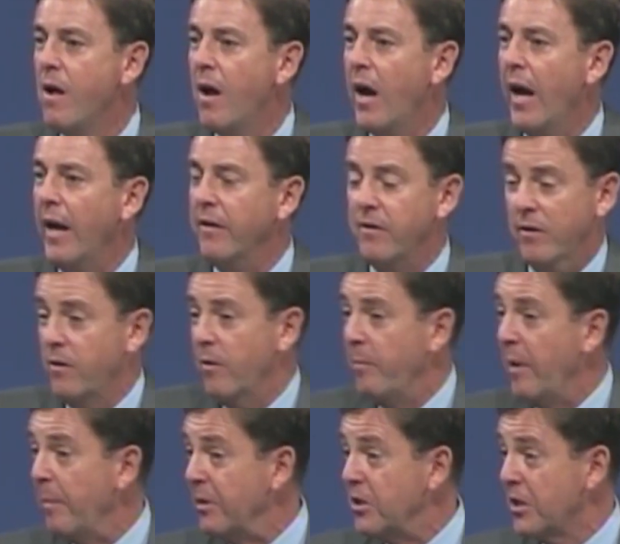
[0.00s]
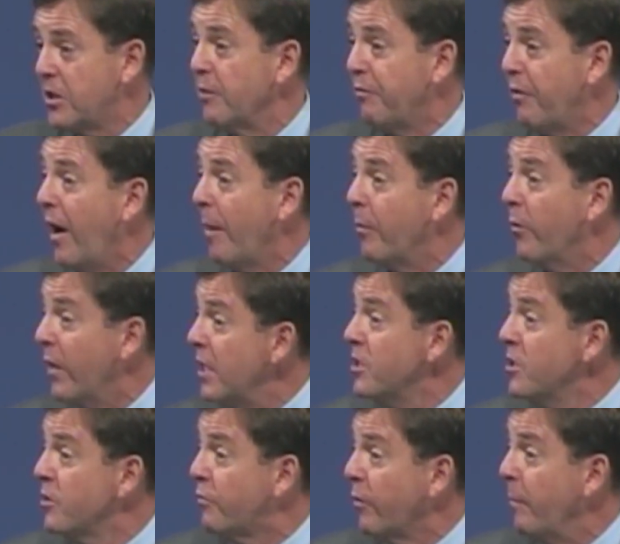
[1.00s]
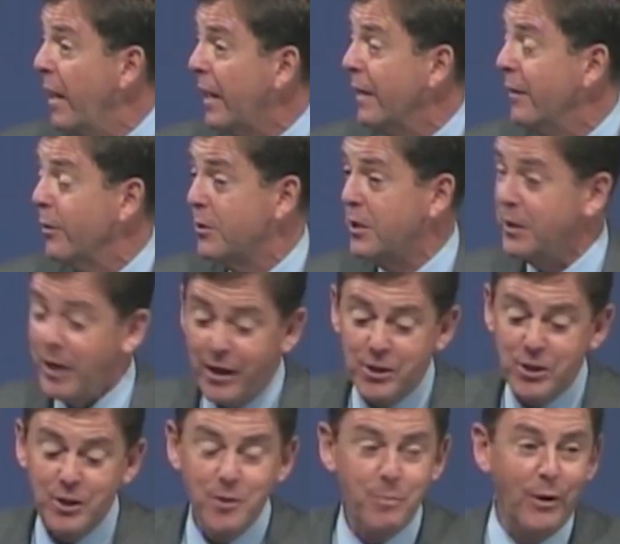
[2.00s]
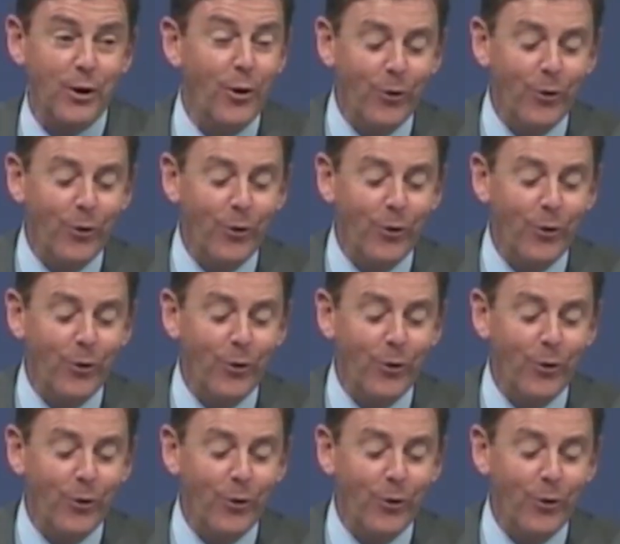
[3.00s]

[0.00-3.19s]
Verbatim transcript: And uh, there may be justifiable reasons for making those deductions, but you